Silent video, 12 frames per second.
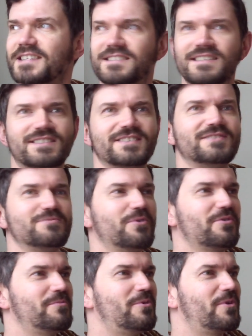Like, yes, this is
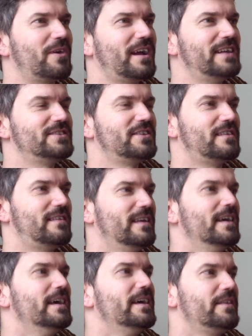worth more. And so
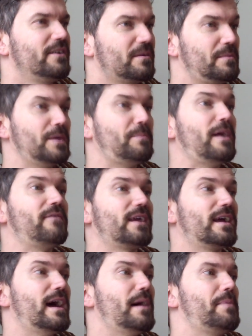then there can be a
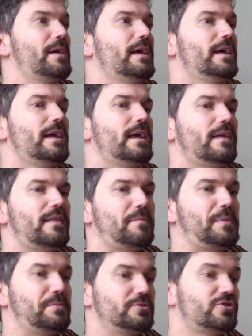puffing up. And
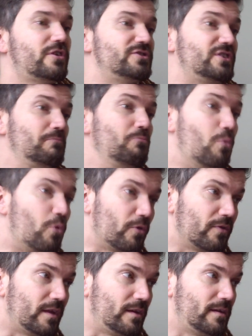then people charging
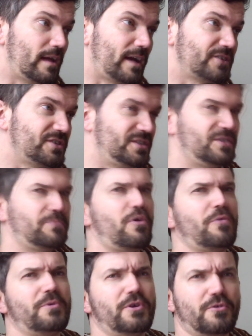more than actually is
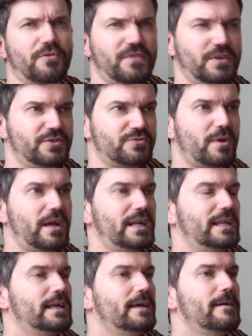appropriate or feels
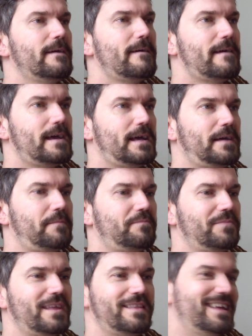right.
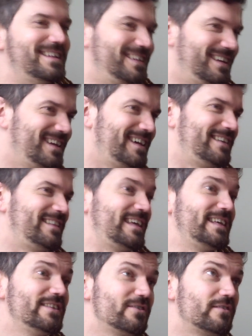And then
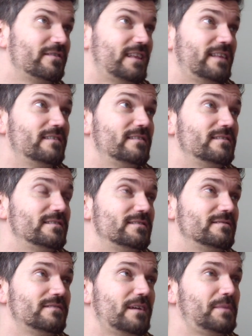
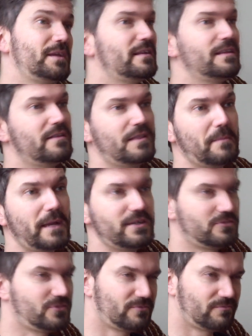they
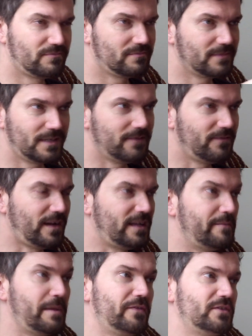might
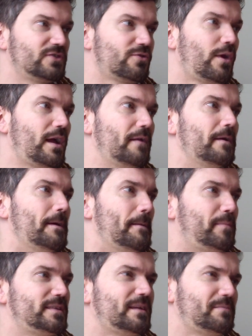find an amount that's great,
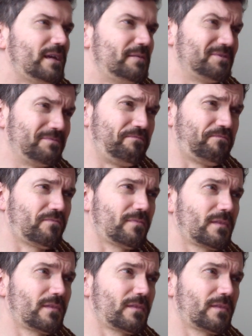but sometimes